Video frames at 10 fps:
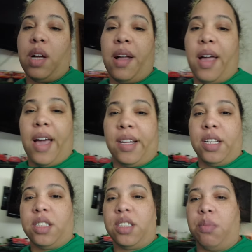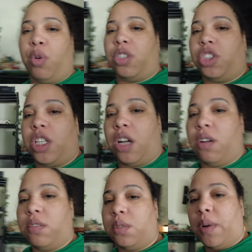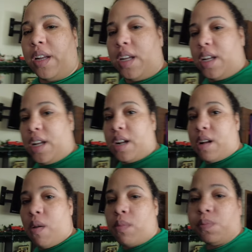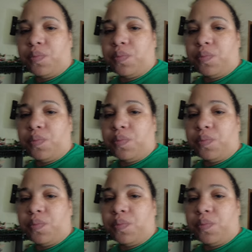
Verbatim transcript: I added some more shelves right here.